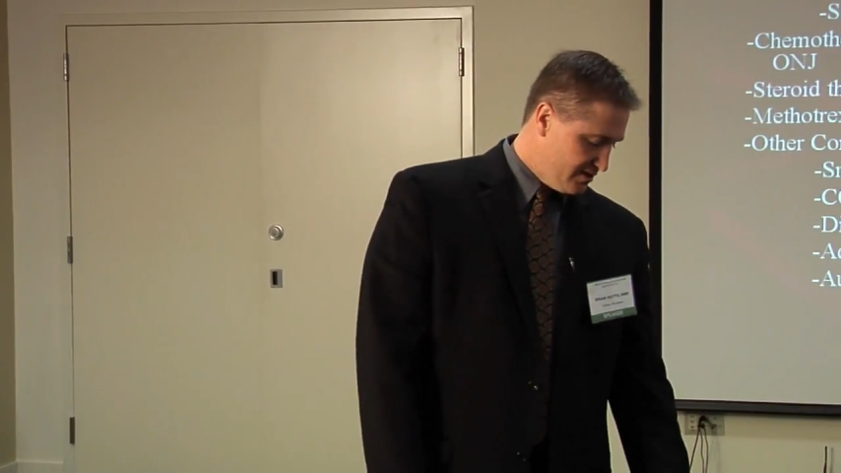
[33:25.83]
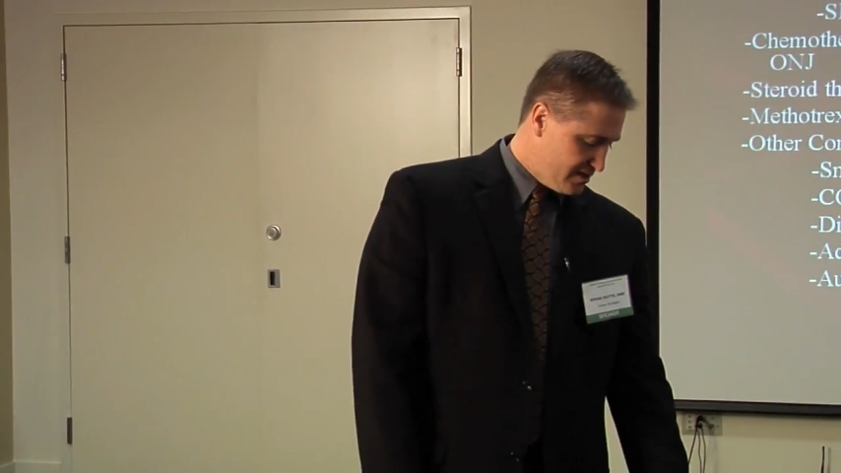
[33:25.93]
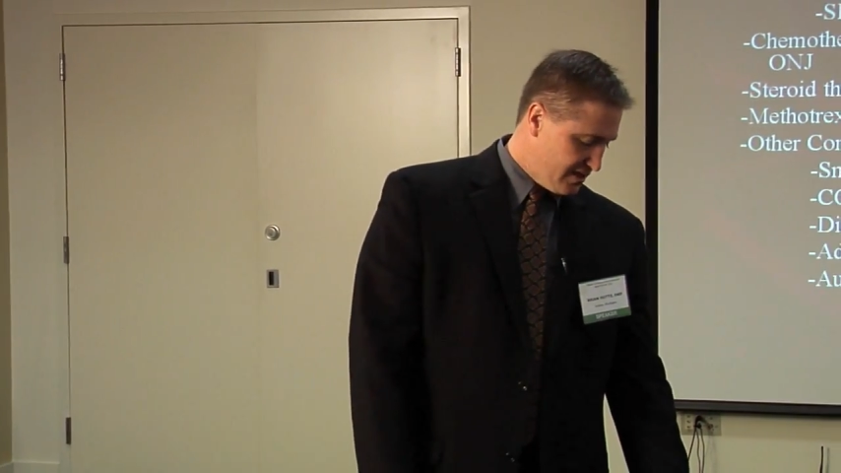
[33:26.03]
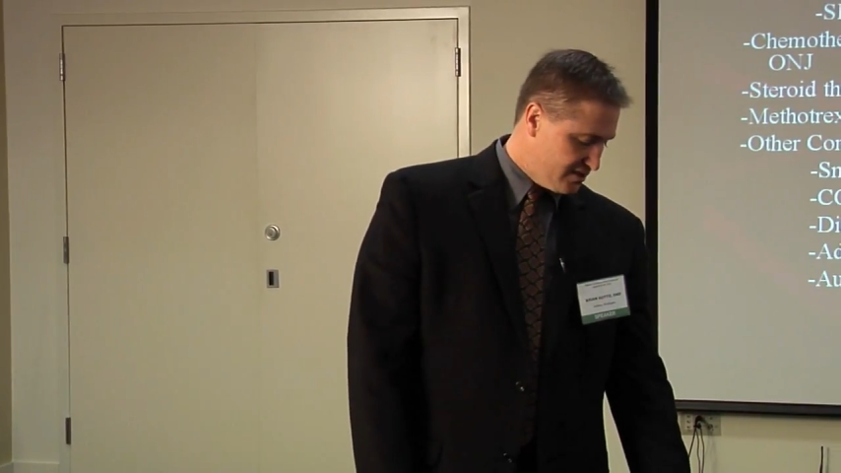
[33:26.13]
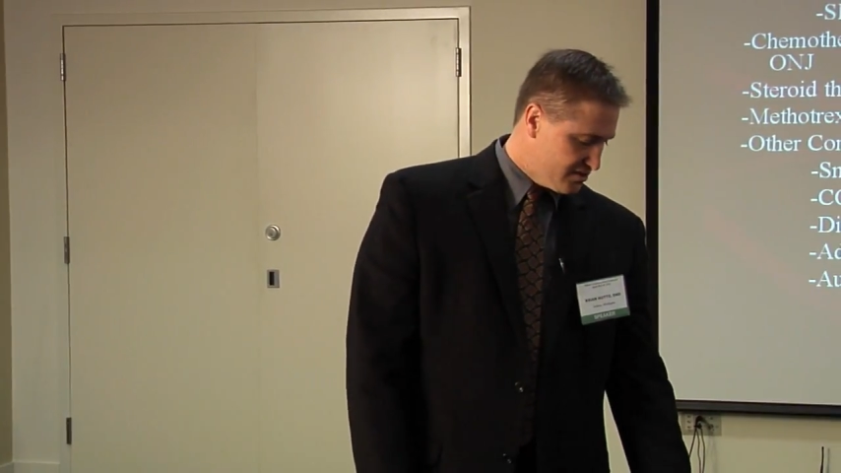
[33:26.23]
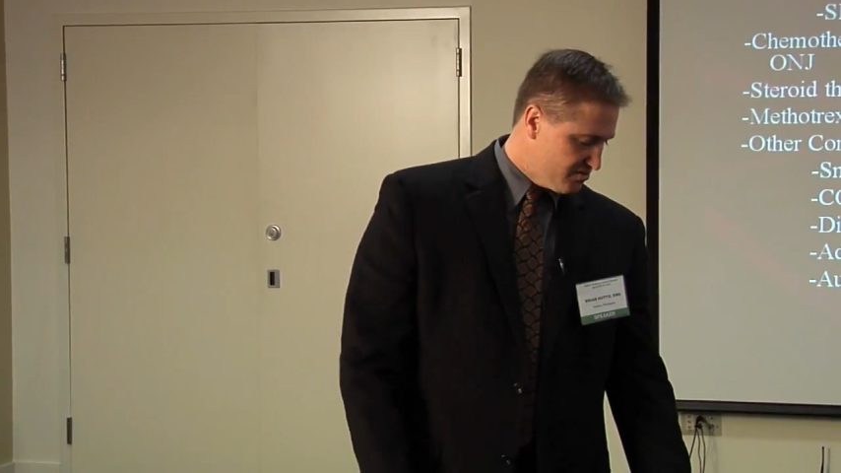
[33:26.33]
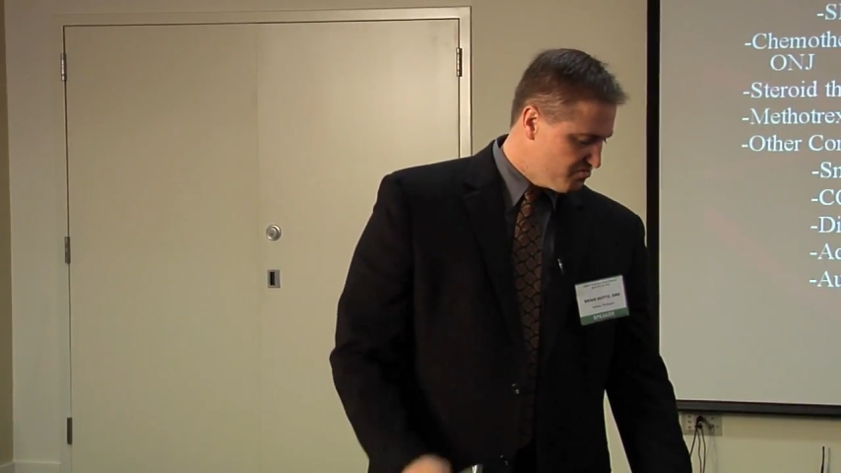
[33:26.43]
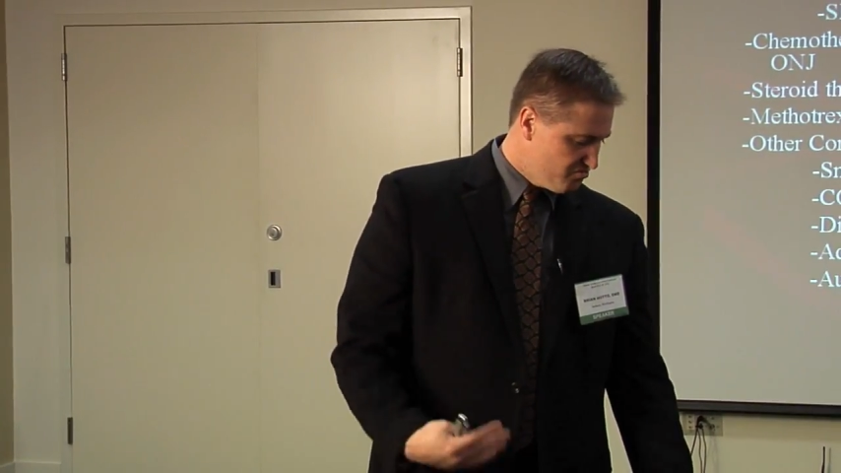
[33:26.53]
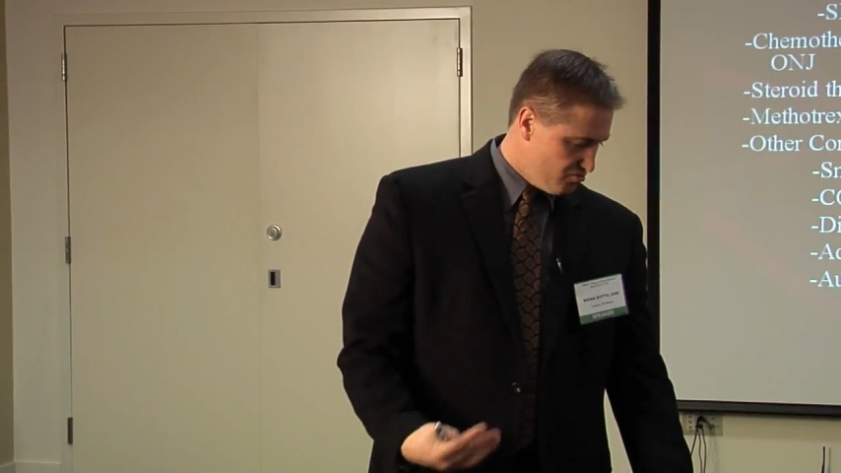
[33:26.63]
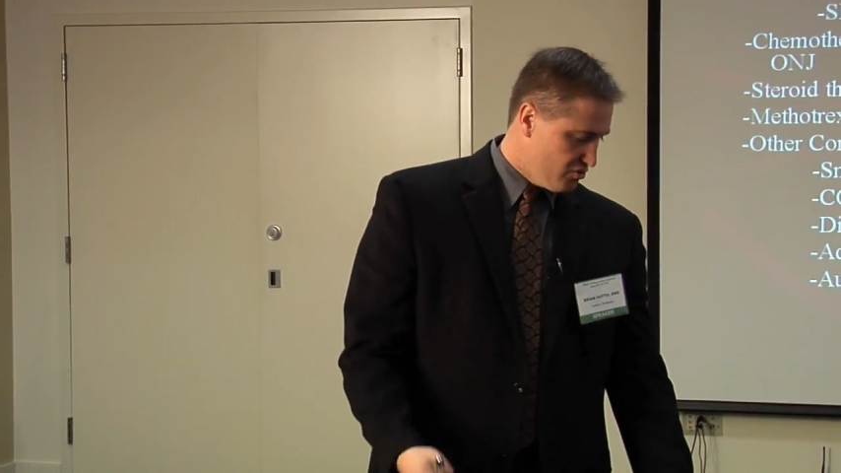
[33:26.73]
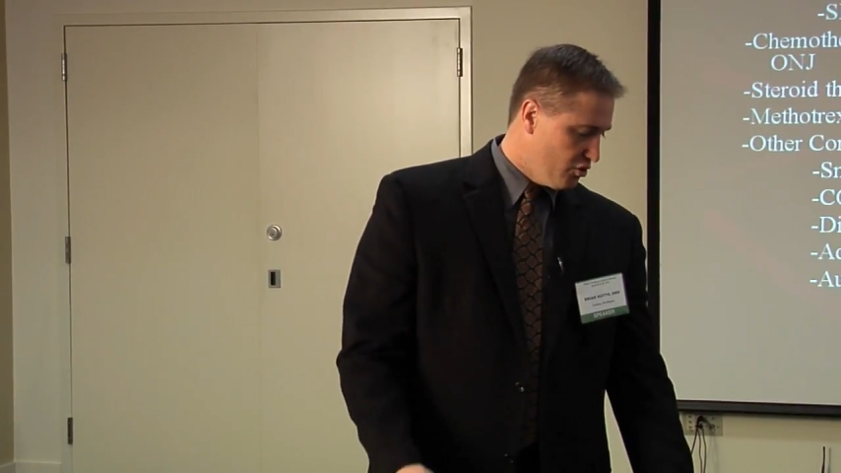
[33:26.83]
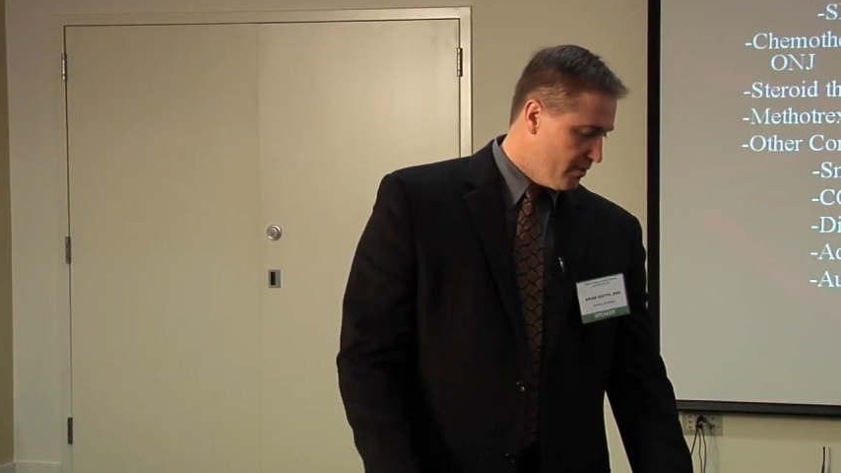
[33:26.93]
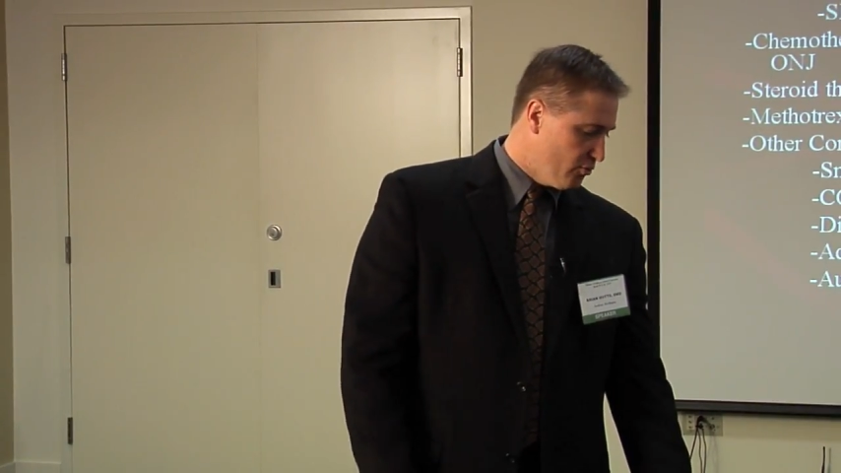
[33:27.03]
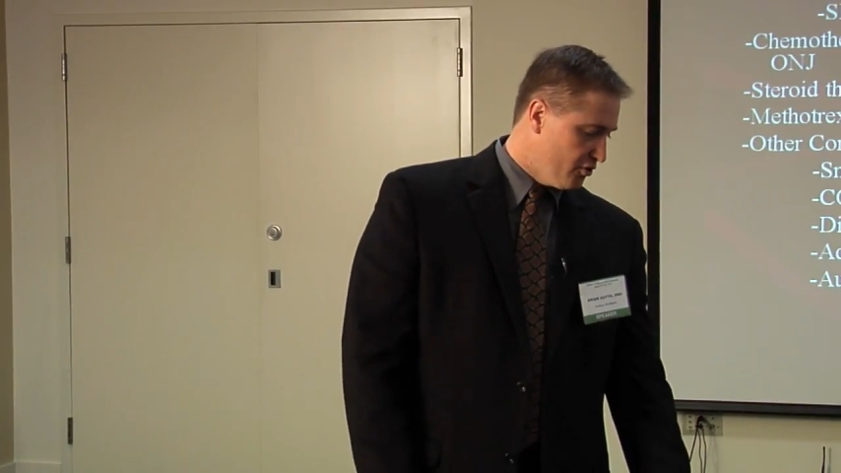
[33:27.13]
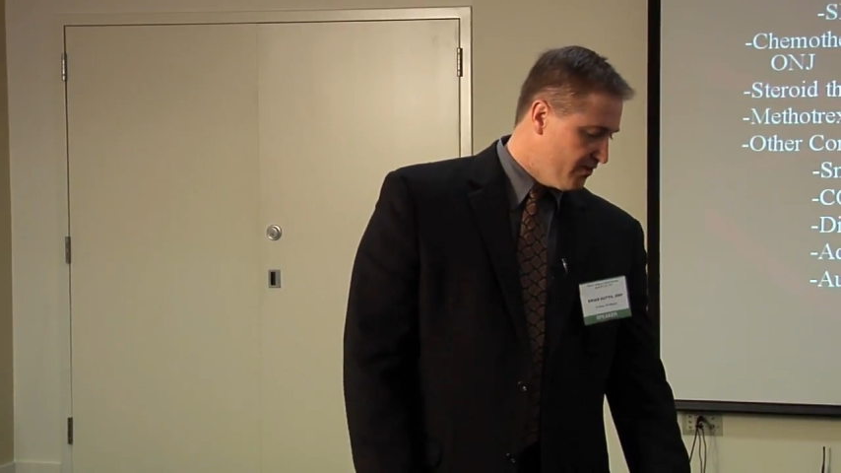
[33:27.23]
these things a
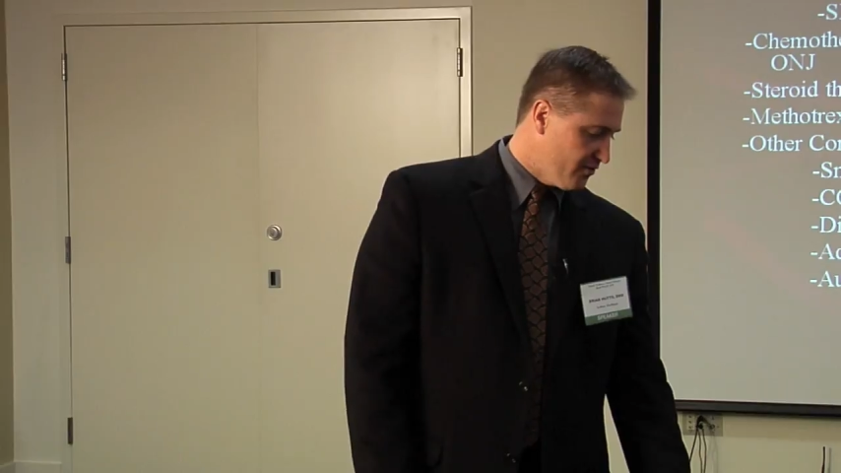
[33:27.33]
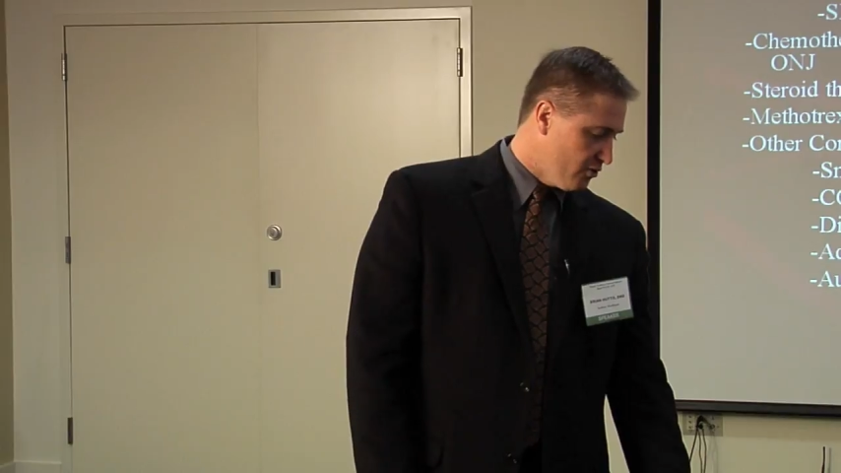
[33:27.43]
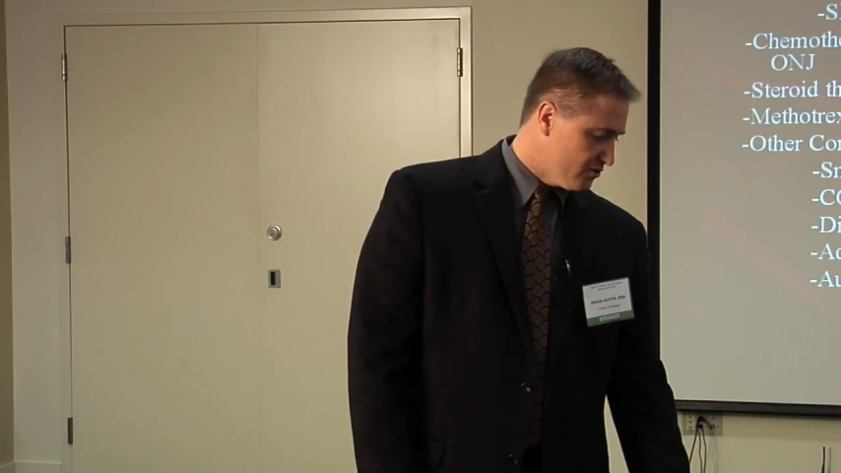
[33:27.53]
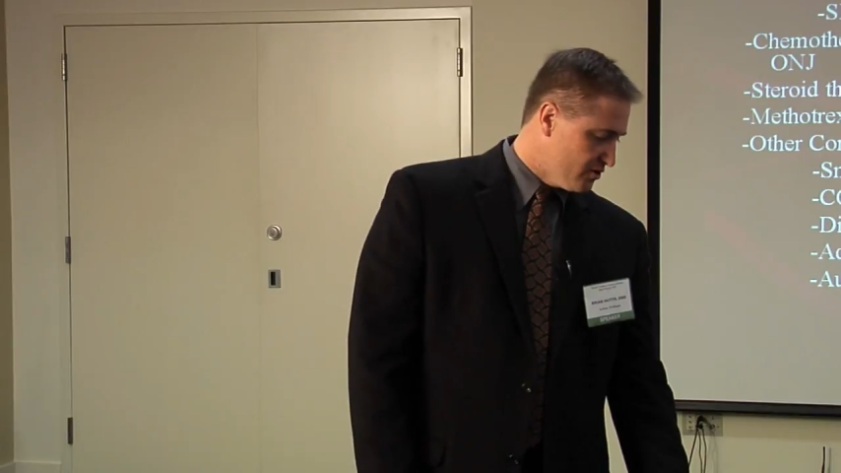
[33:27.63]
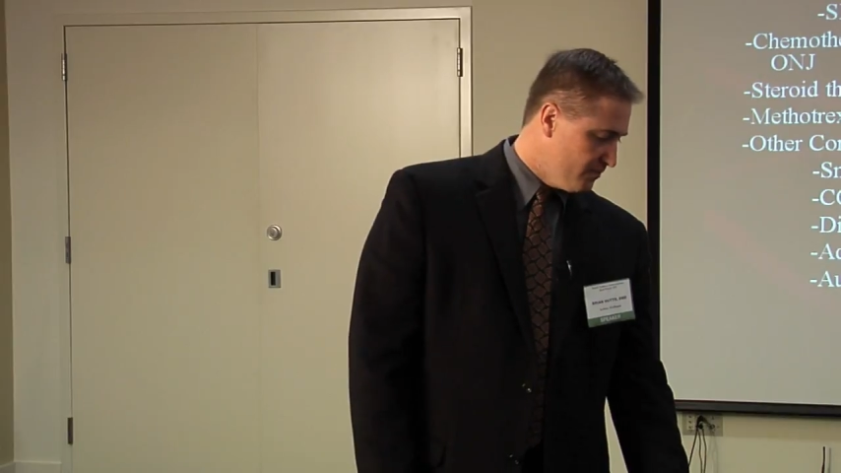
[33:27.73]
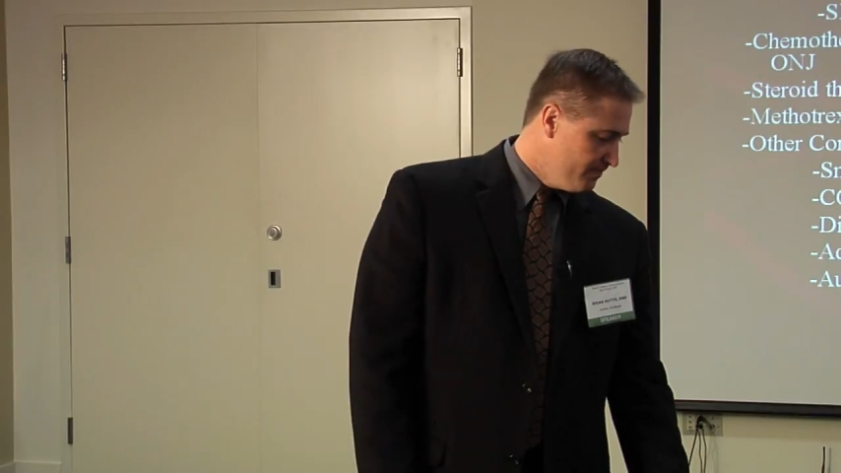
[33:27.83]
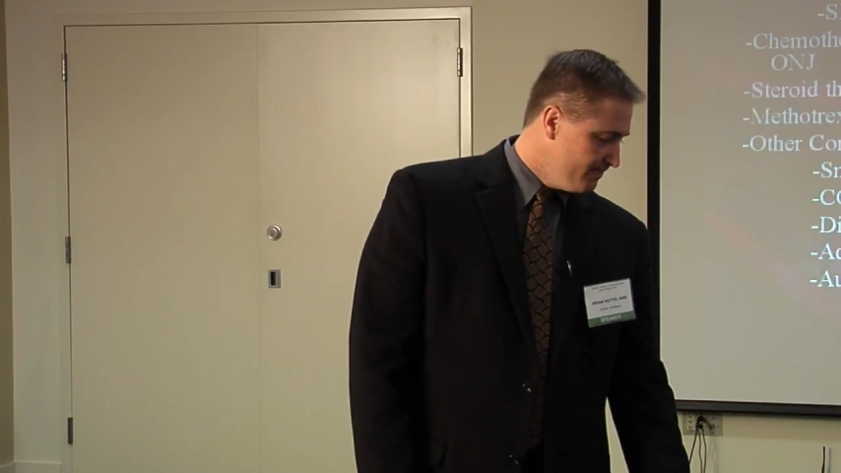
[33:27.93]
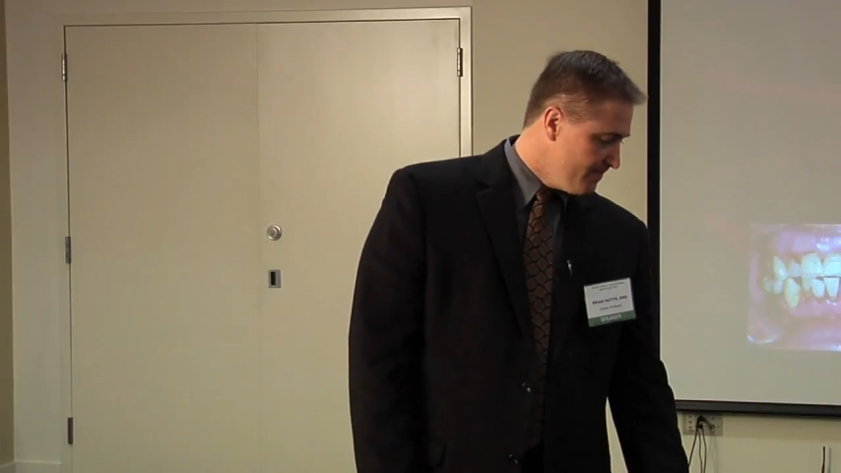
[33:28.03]
little bit more difficult. So